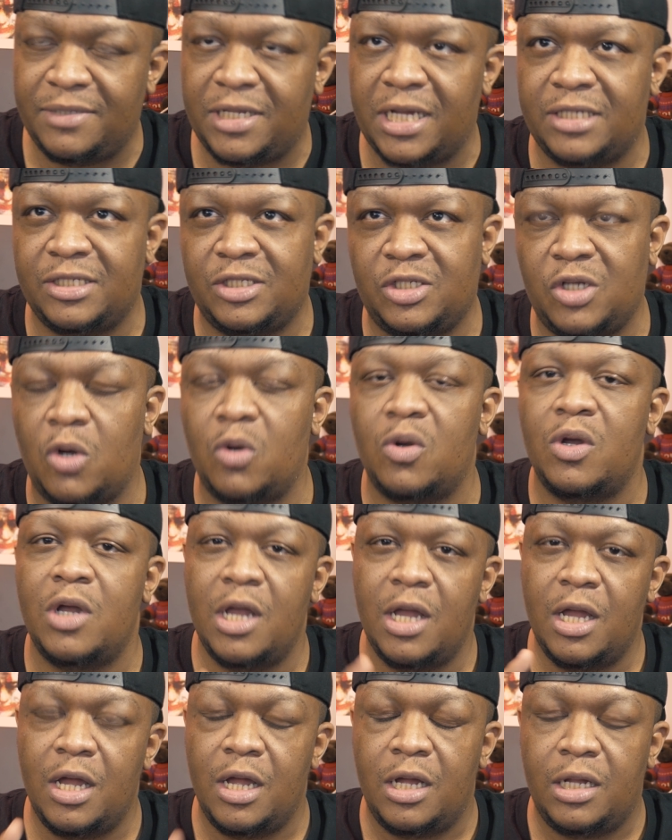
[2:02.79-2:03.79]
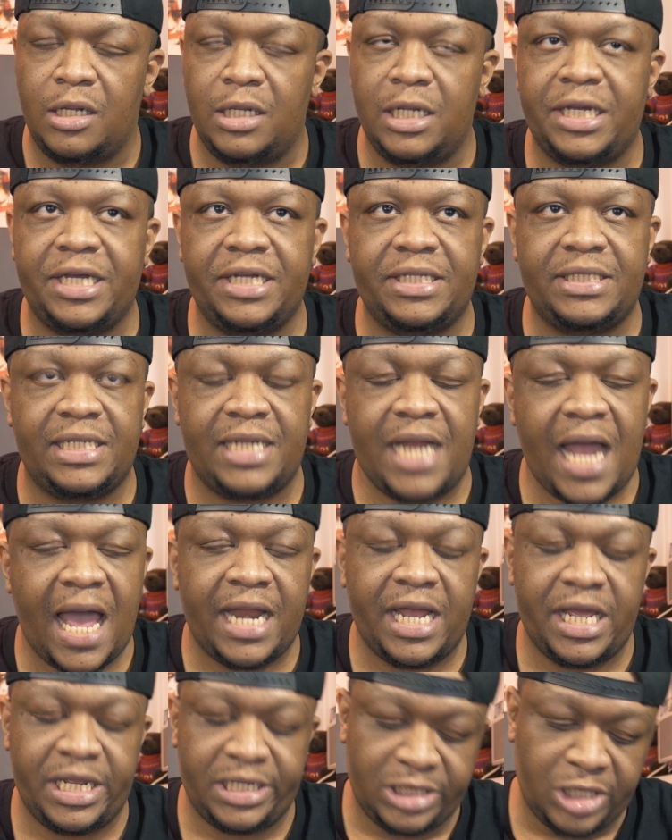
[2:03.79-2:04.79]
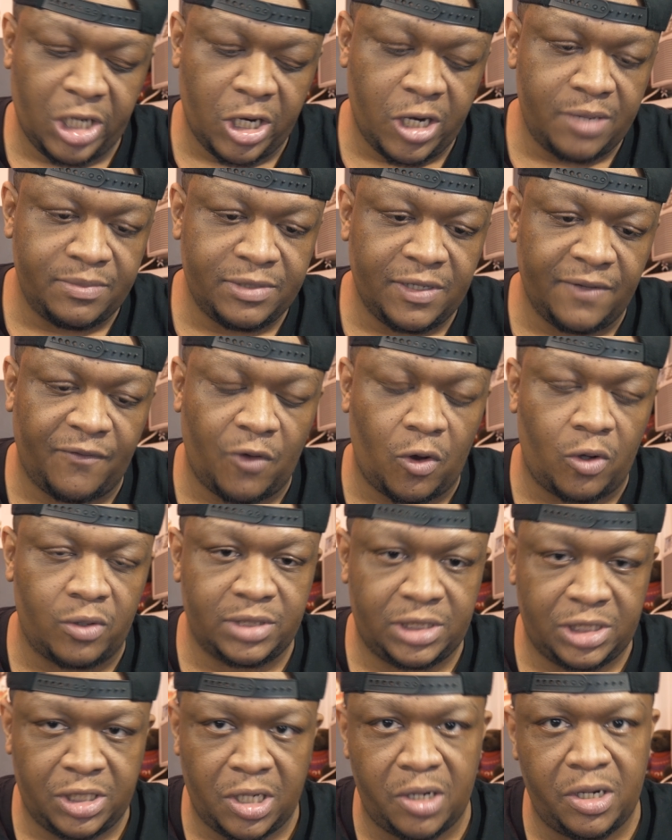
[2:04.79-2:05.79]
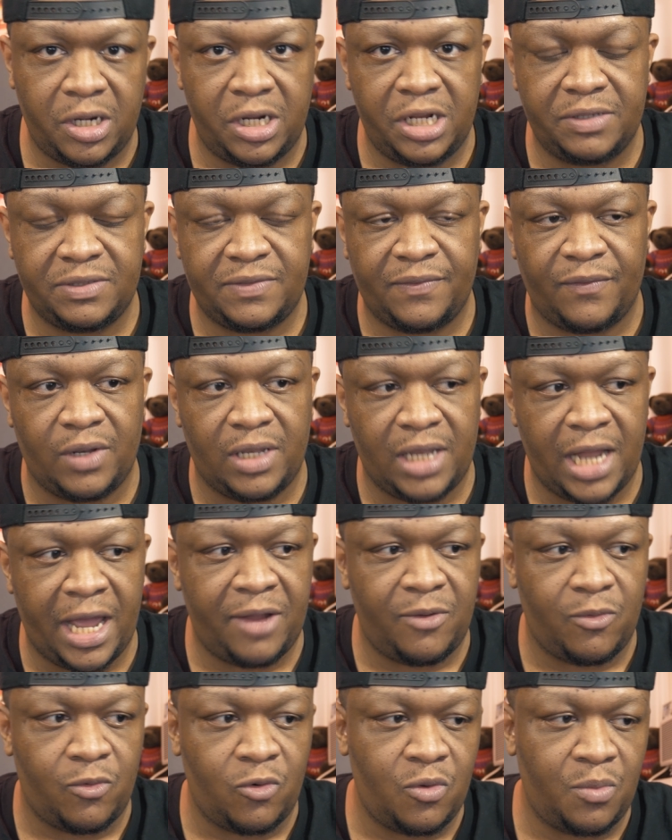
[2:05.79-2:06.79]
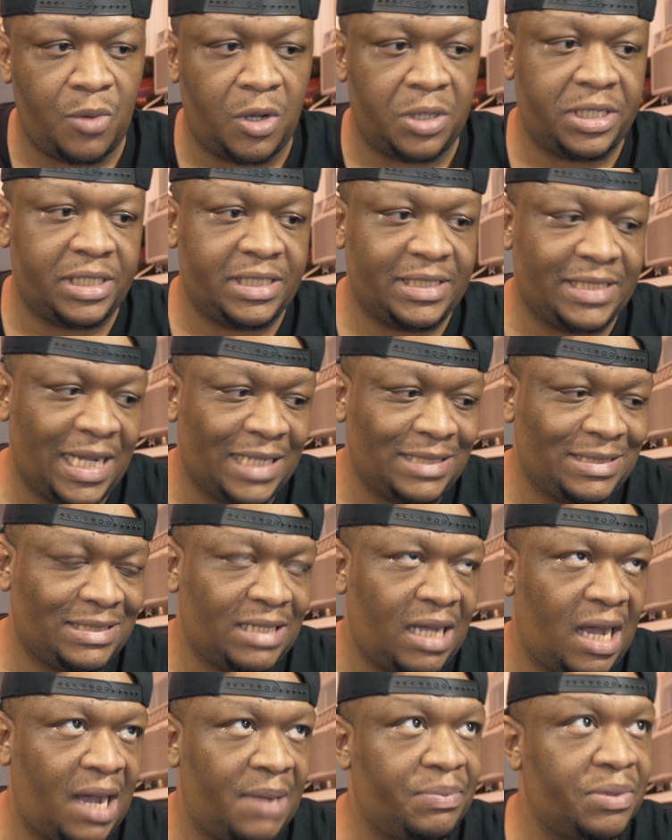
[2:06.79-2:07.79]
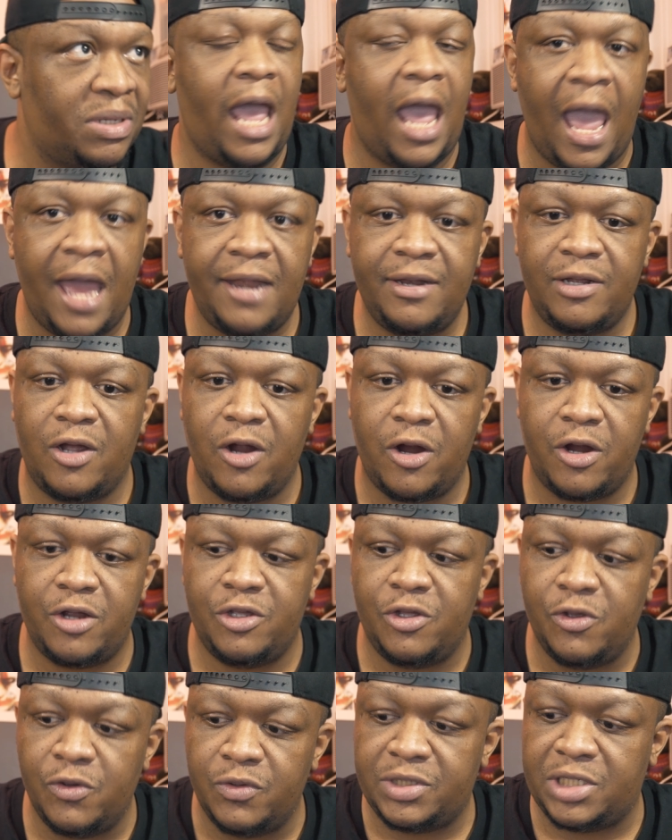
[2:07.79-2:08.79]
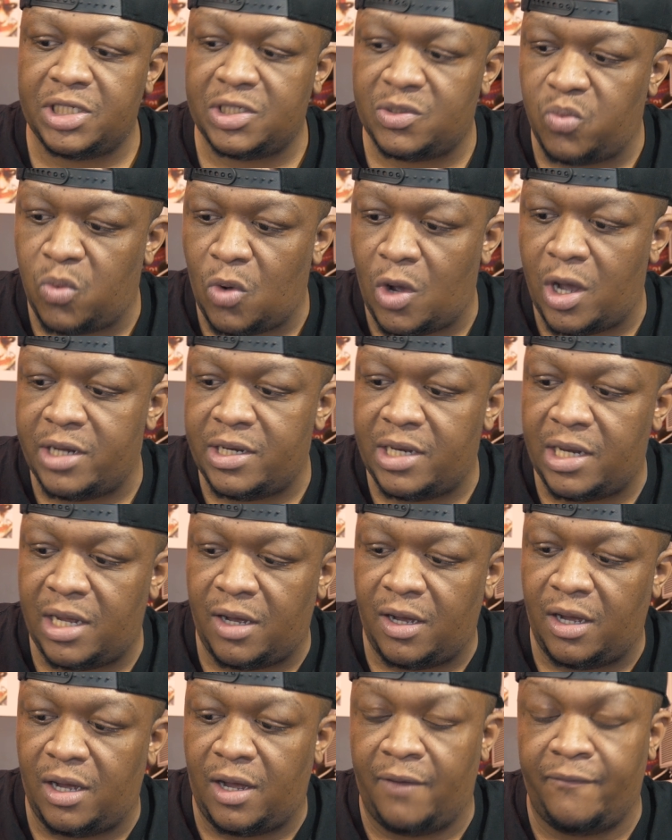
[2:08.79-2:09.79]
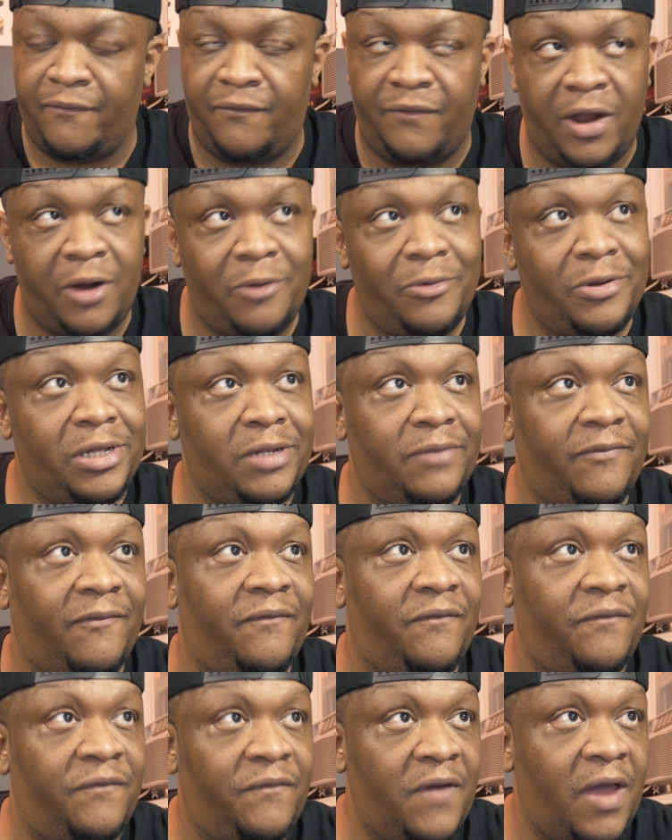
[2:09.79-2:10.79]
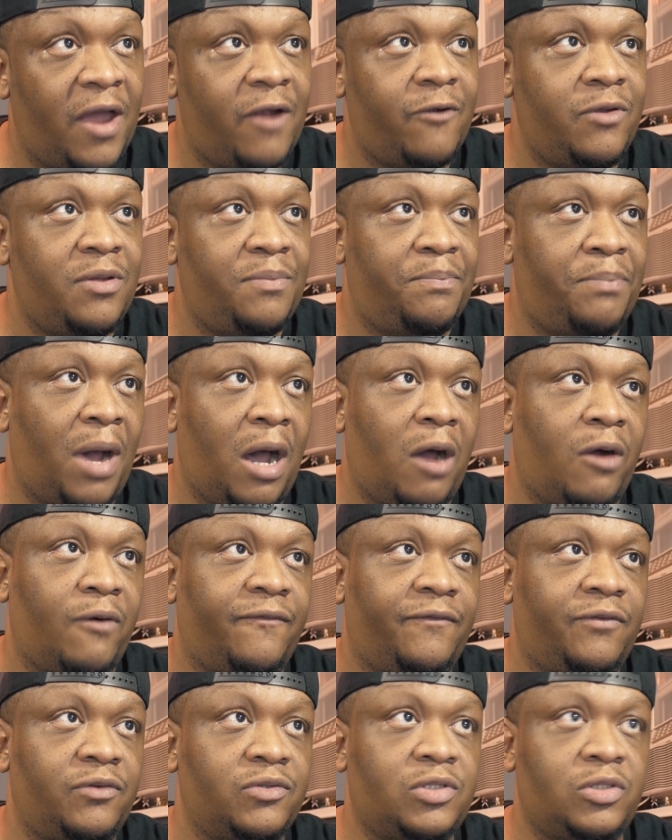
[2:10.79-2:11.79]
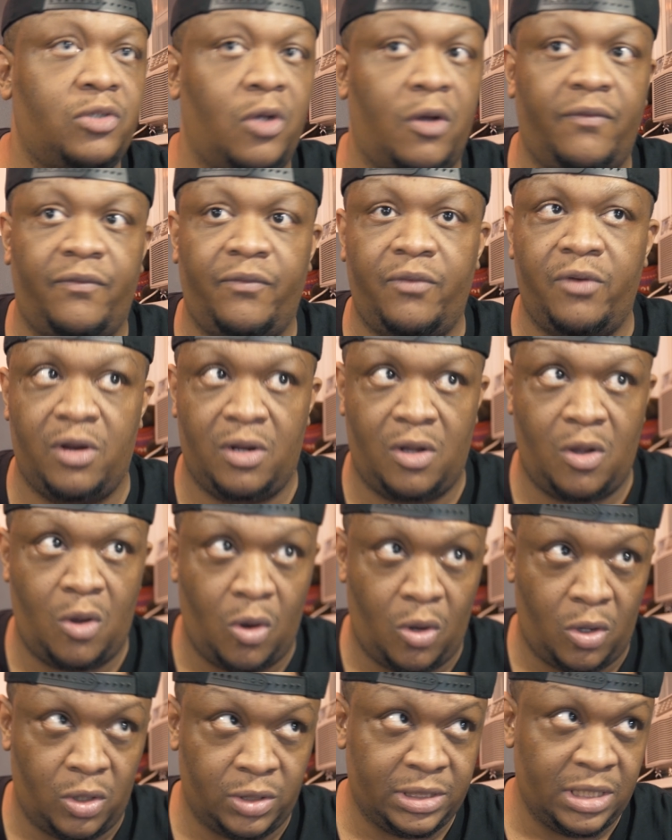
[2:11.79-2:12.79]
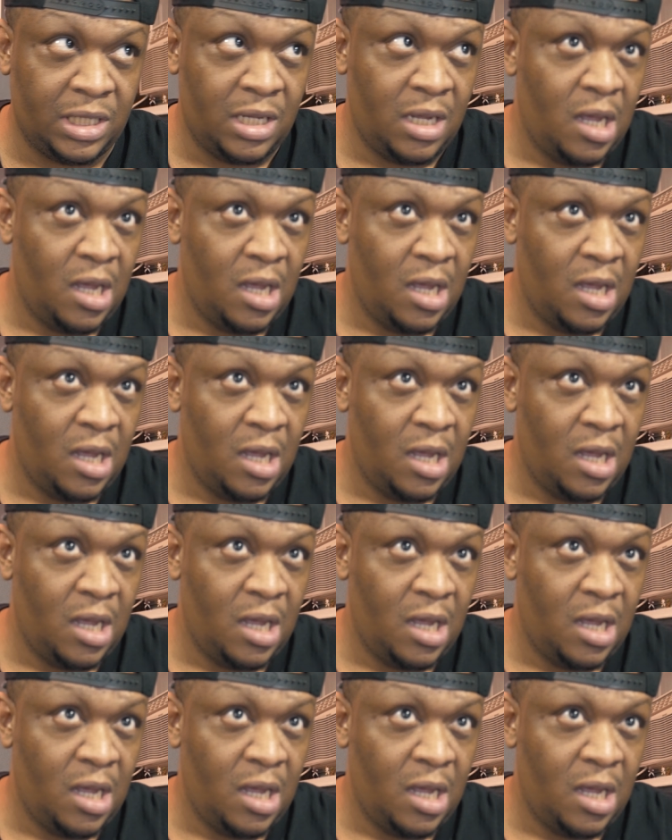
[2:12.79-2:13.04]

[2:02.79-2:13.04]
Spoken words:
done. So look into that. In terms of alternatives for Lightroom on the desktop, Edgar uses a very, very powerful software called